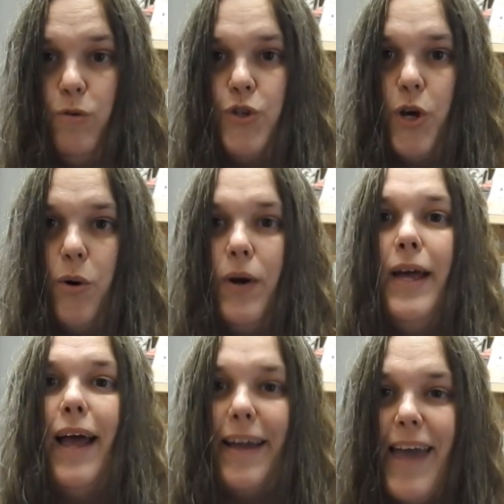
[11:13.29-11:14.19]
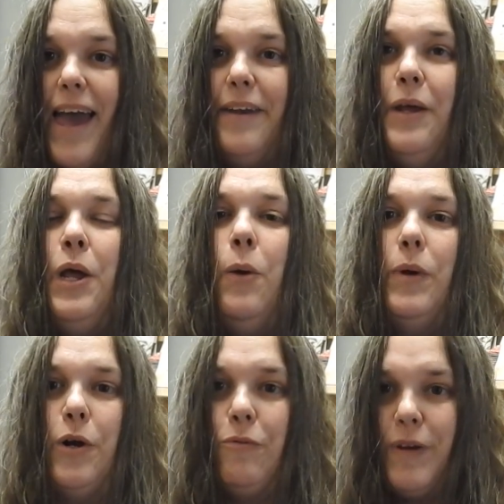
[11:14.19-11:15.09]
So, again,
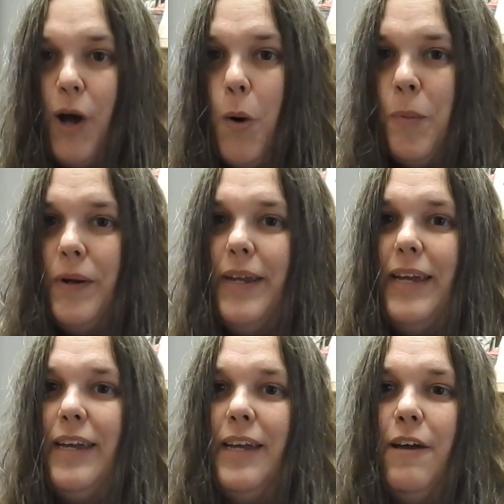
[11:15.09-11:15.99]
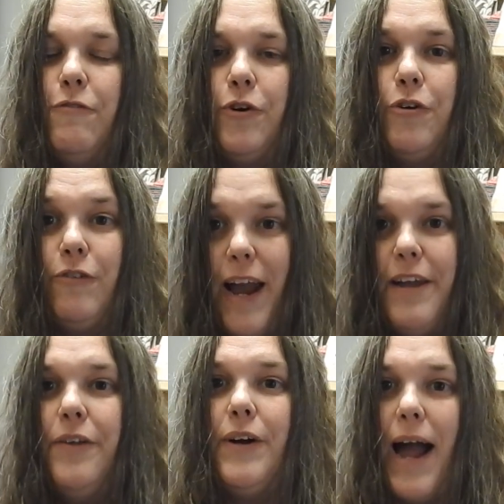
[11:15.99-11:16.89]
we are reopening for
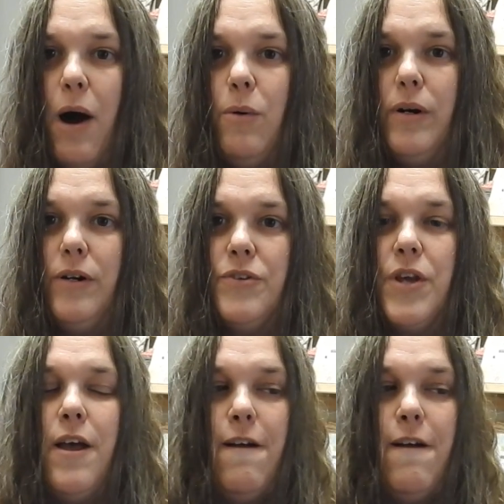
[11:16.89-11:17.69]
regular hours